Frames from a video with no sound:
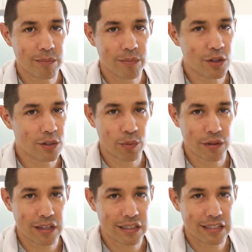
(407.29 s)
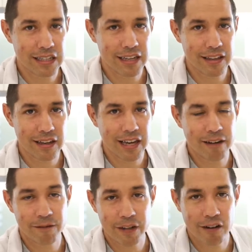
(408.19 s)
You just put things together
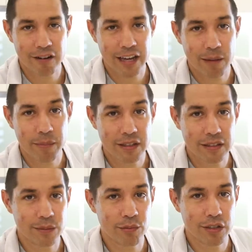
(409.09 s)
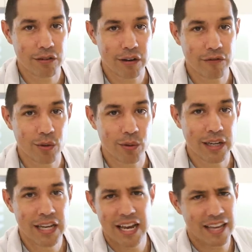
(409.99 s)
and figure it out because it's pretty straightforward,
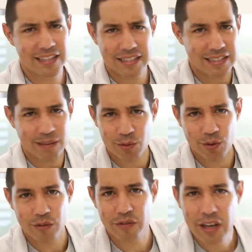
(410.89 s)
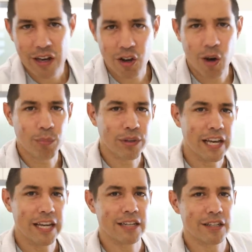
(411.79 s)
unless it's some sort of
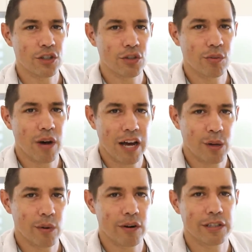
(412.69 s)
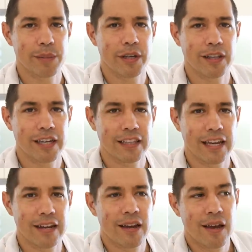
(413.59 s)
complicated digital hardware or something like
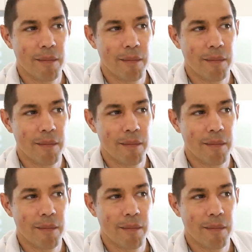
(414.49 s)
that.